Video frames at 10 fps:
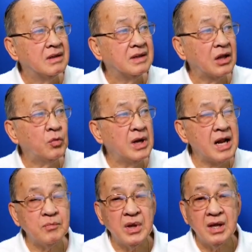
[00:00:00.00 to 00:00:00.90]
that will
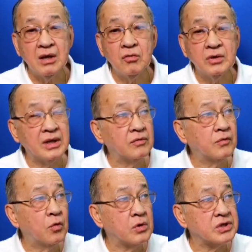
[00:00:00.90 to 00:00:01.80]
not be included,
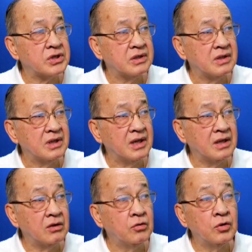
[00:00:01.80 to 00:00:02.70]
of course,
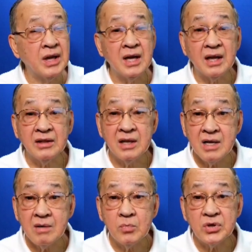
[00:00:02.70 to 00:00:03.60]
in looking at the
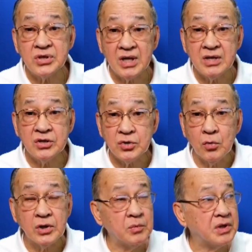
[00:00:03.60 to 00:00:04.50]
numbers that he's
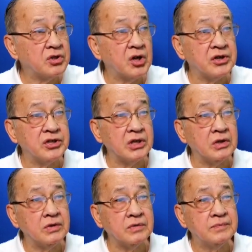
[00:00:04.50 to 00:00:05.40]
going to be charging
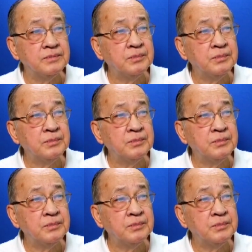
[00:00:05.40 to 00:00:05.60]
you.